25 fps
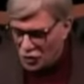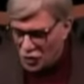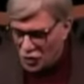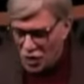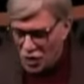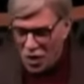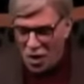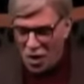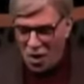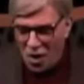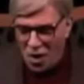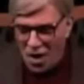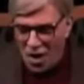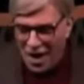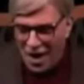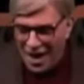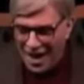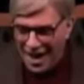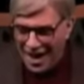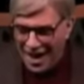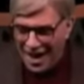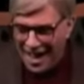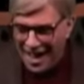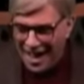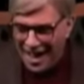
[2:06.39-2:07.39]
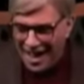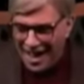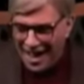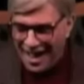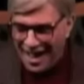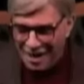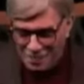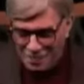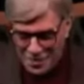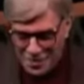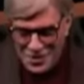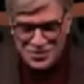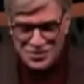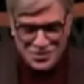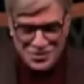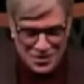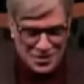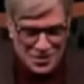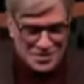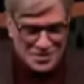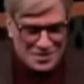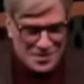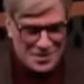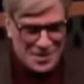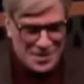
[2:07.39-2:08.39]
It's a bit of irony. You've acted a
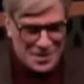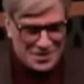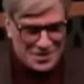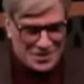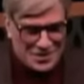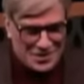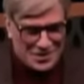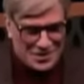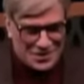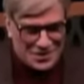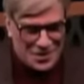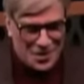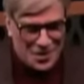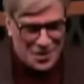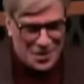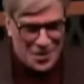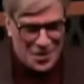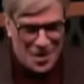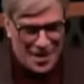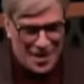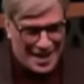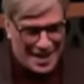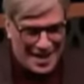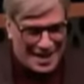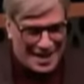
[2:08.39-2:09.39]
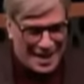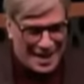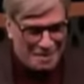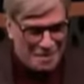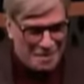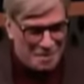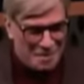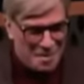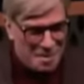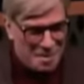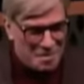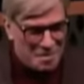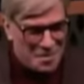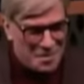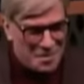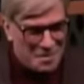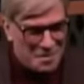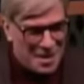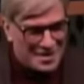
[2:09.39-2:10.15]
long time. You've played John Adams.